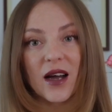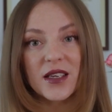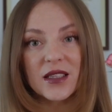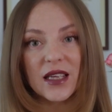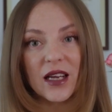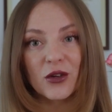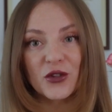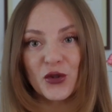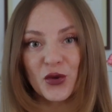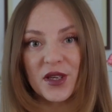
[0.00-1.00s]

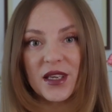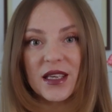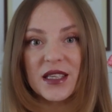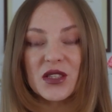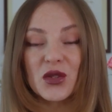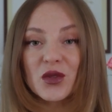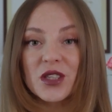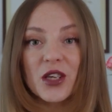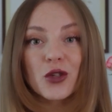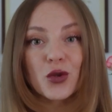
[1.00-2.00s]
Anya-Taylor Joy is
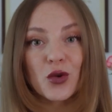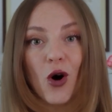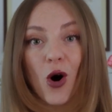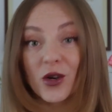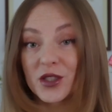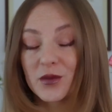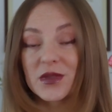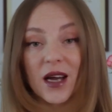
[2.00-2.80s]
not a true autumn